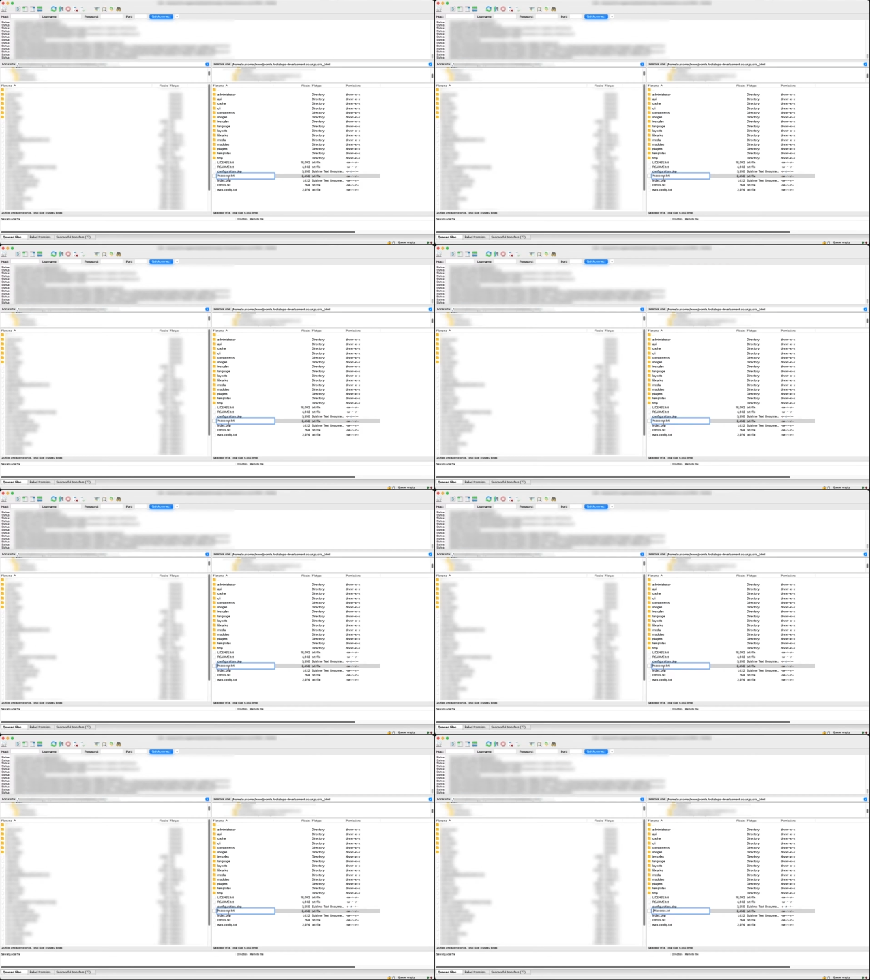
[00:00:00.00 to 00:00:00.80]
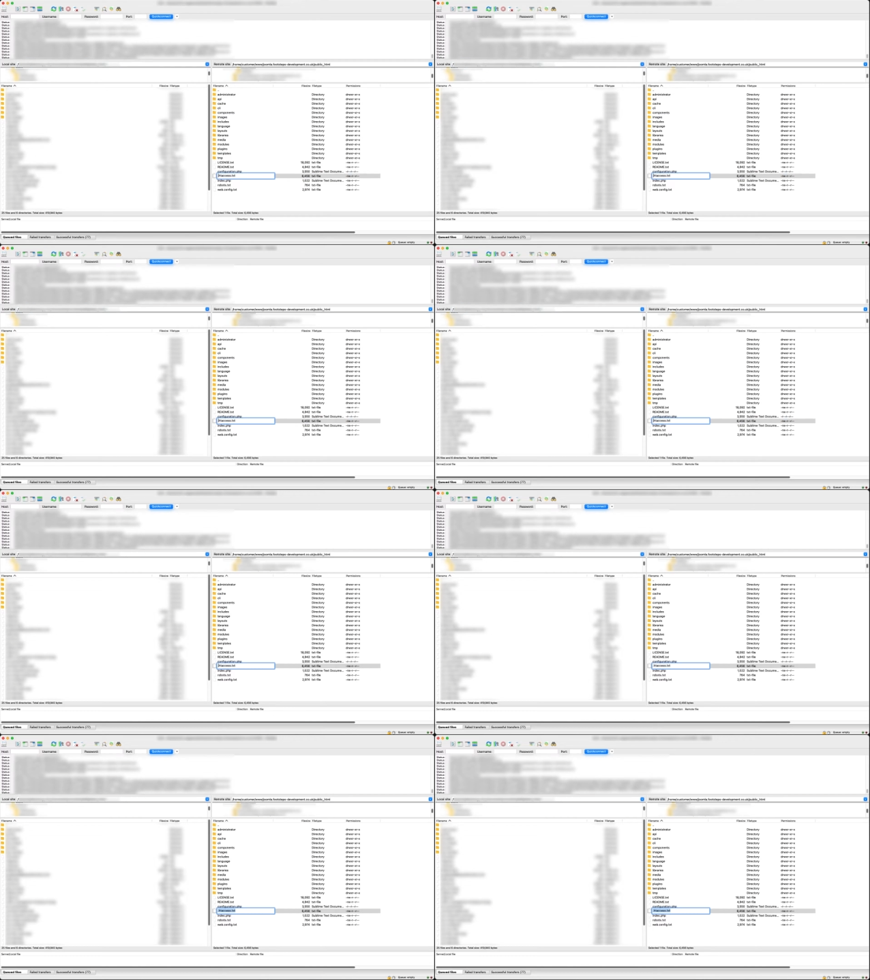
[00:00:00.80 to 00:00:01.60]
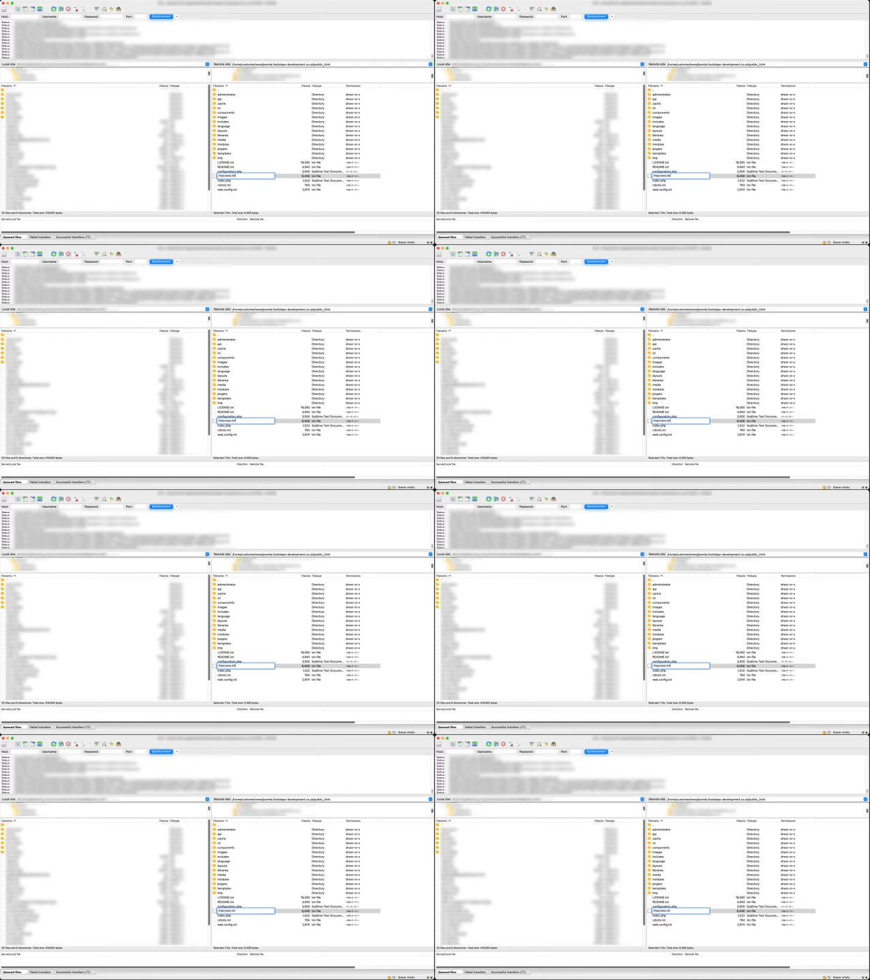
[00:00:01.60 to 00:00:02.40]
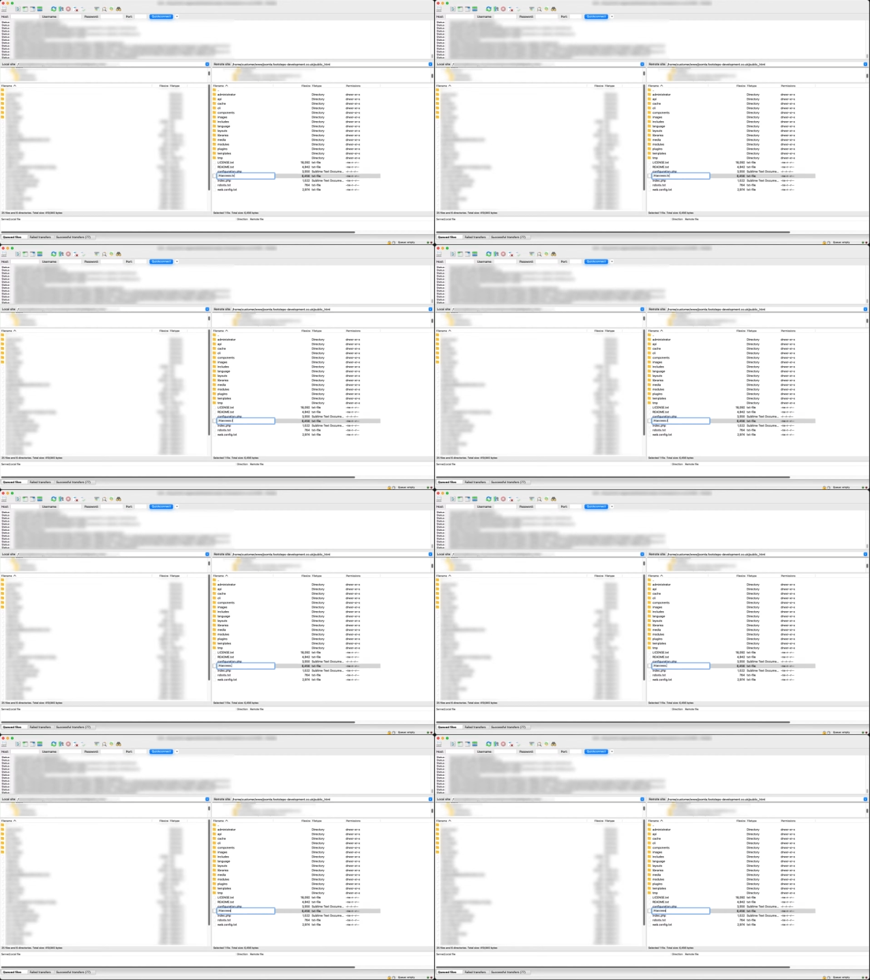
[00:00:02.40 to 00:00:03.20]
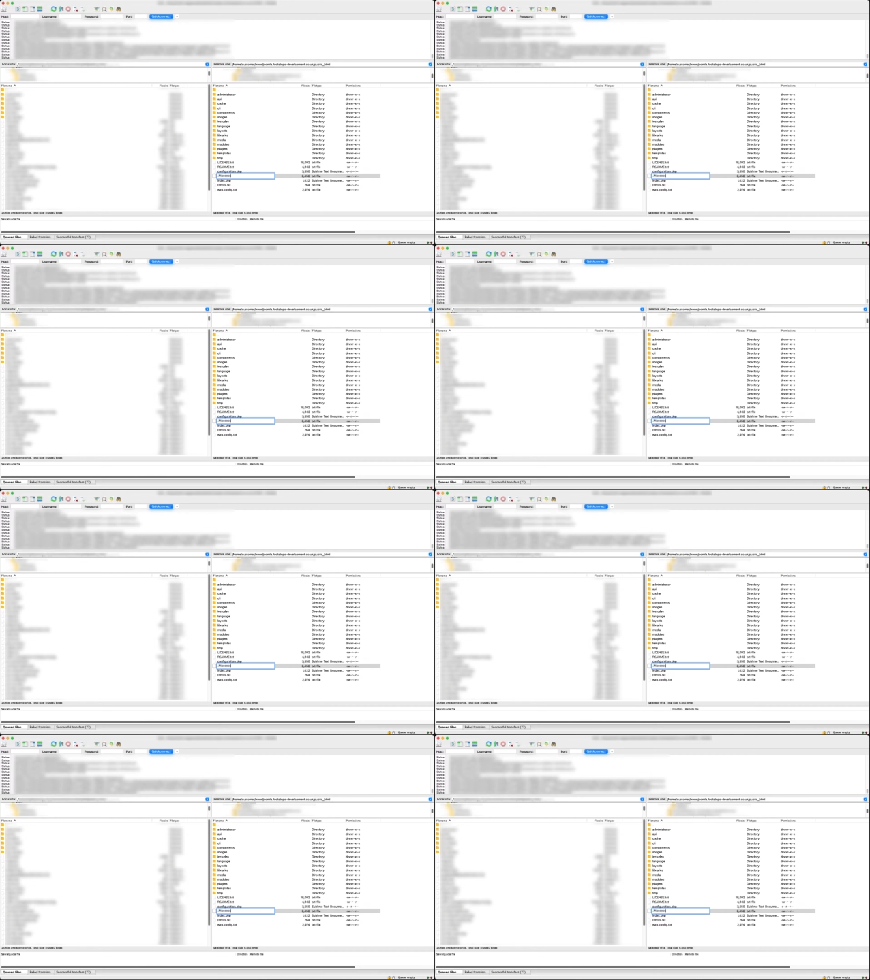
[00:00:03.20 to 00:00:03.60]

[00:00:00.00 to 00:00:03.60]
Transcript: Nobody's mouth can be seen.